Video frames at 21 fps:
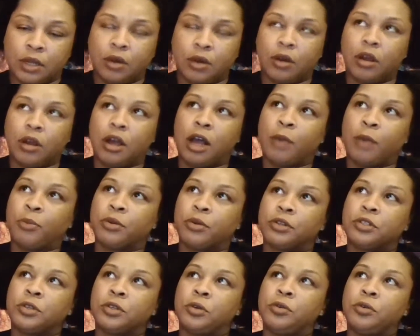are
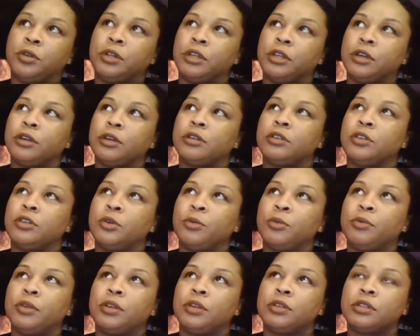opportunity there.
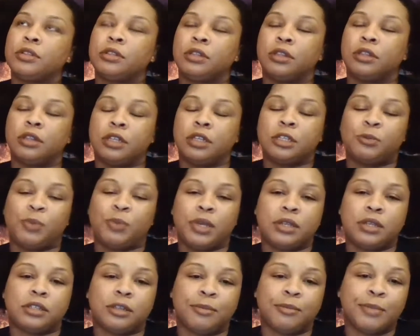This
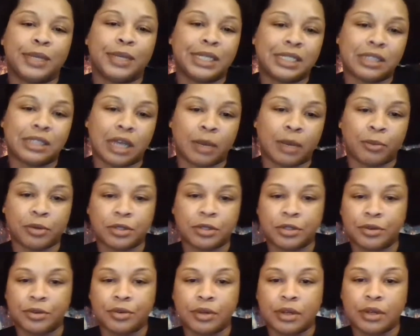speaks to missed
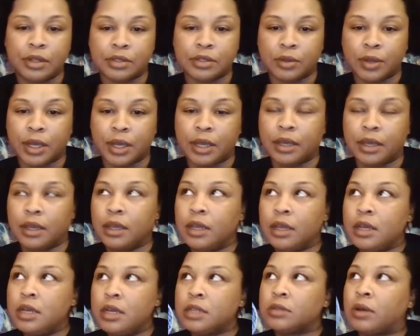opportunities. Okay,
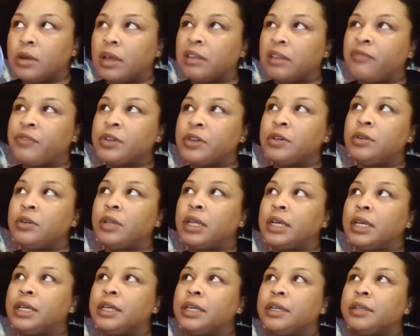so I feel
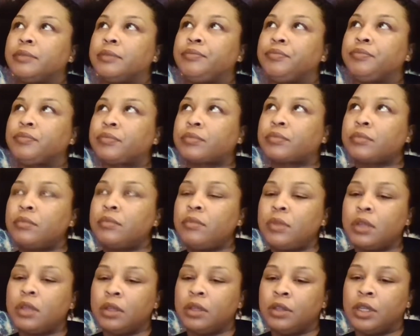like
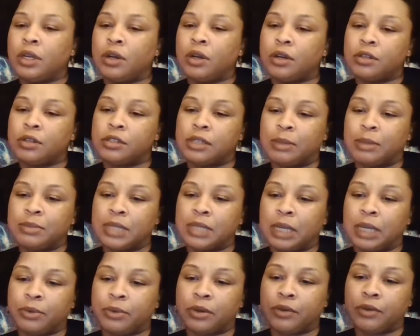there are some
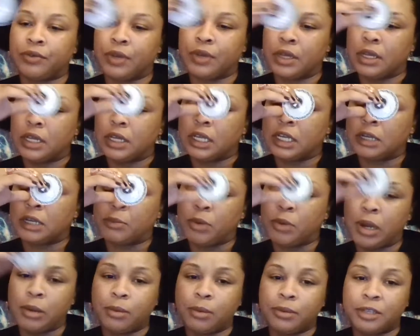type of
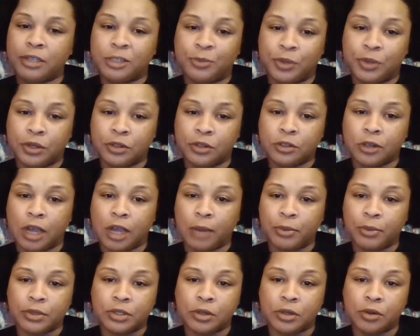probably spiritual
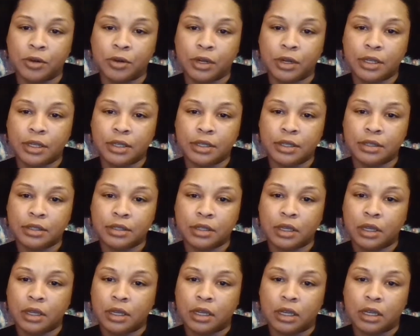opportunities
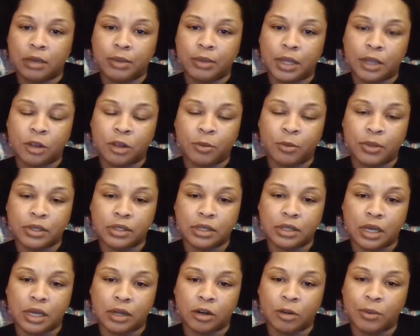that you're missing
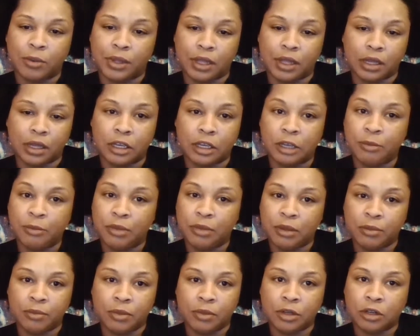out on, but it could be,